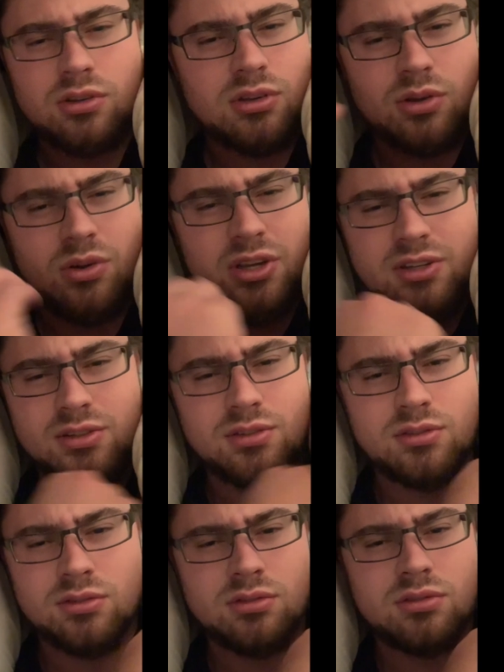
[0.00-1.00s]
Go on.
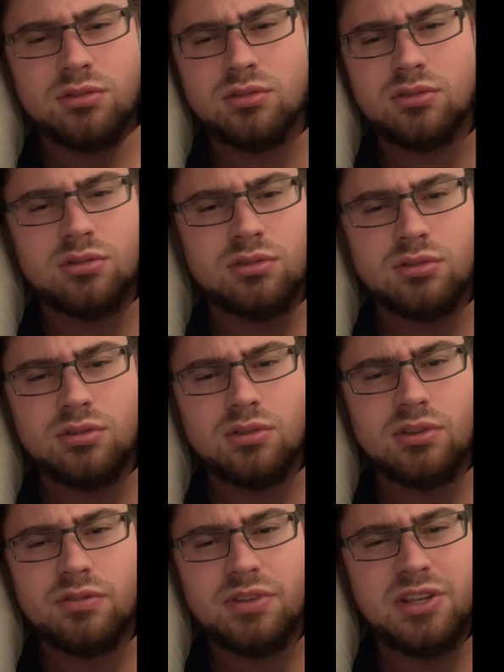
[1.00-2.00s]

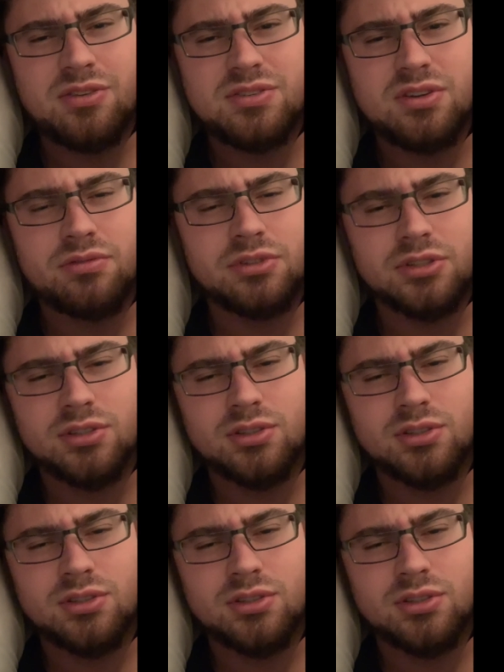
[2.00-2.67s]
The video's over.